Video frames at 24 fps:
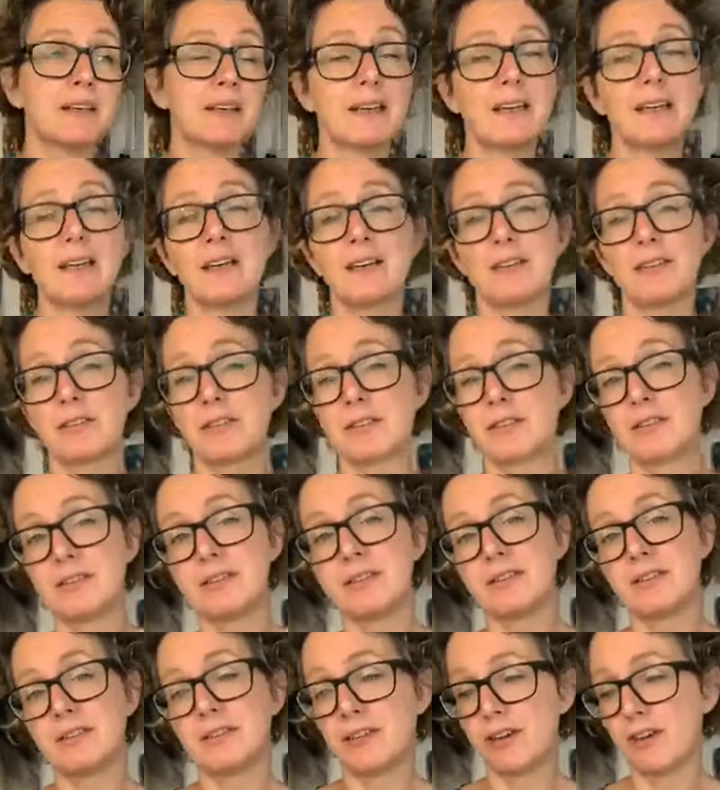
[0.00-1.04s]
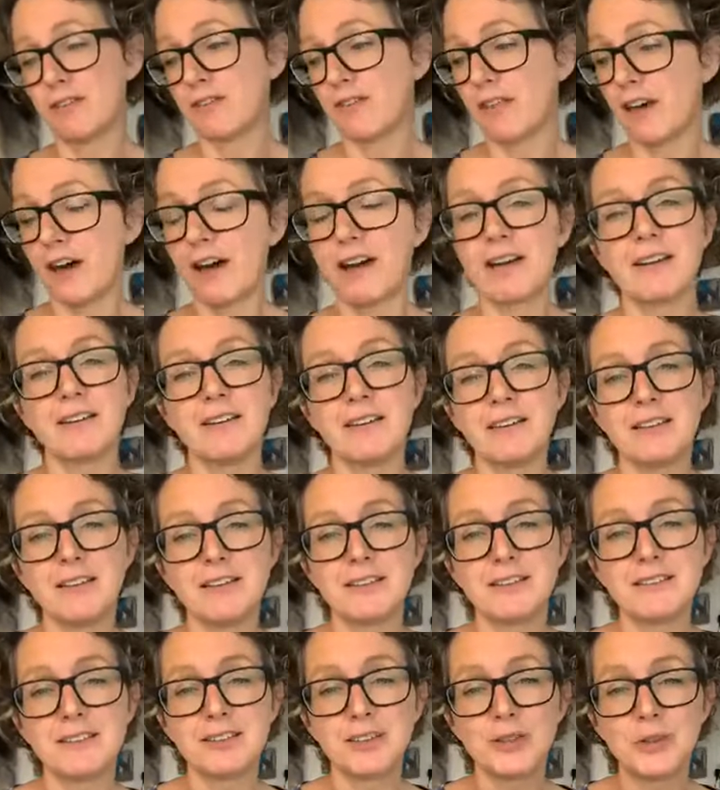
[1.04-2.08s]
It's the stuff that I
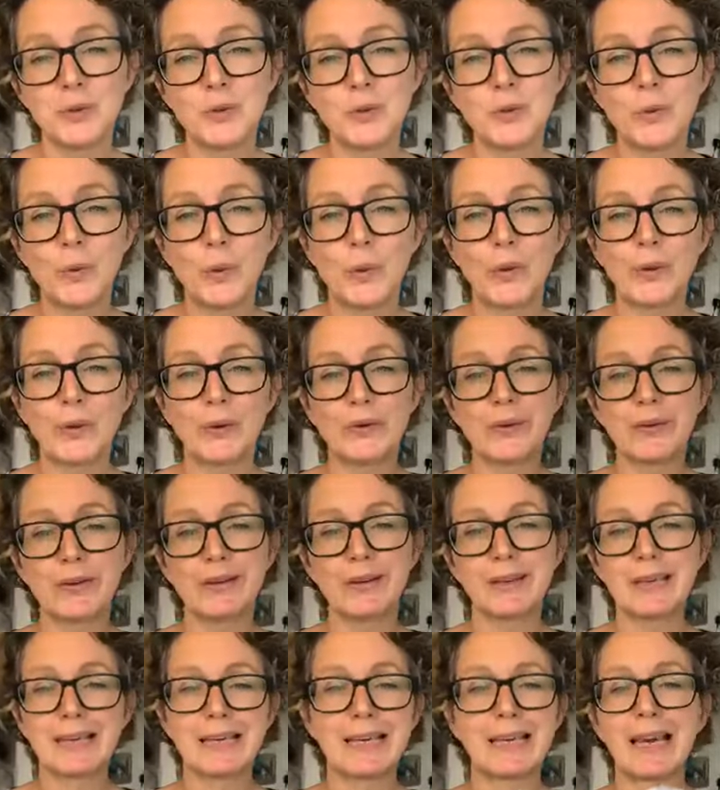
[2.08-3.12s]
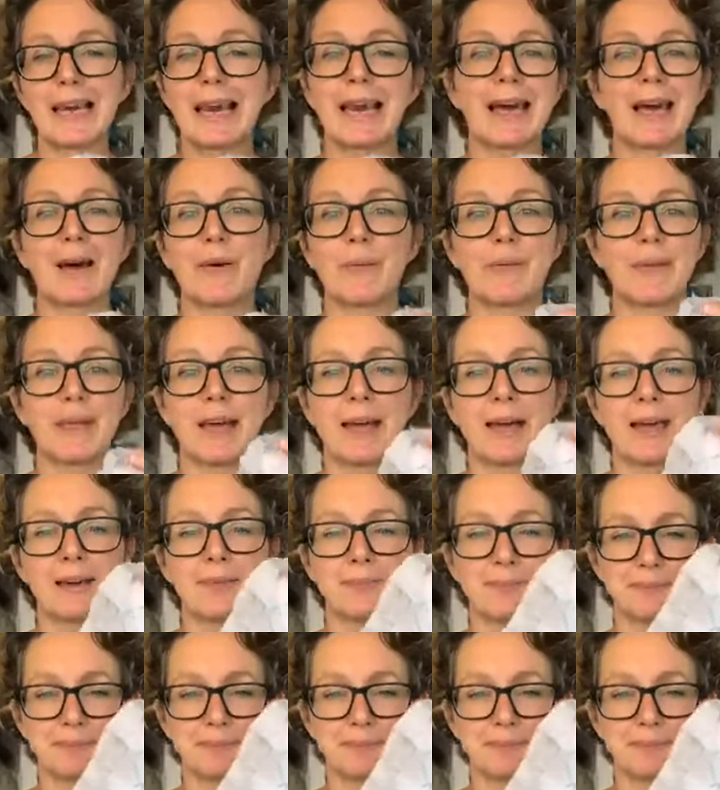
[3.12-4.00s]
needed to get out there.